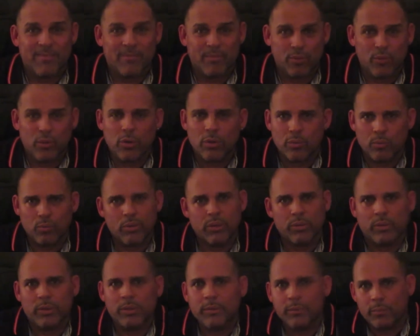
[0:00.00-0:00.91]
No,
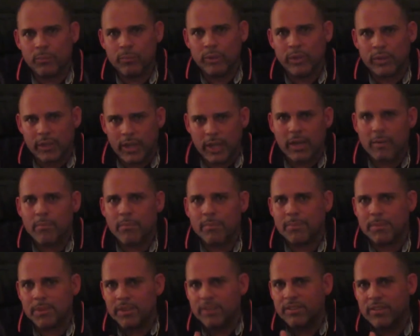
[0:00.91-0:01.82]
we came up
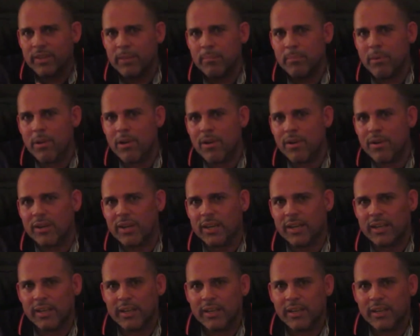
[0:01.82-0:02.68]
in the same park. Like,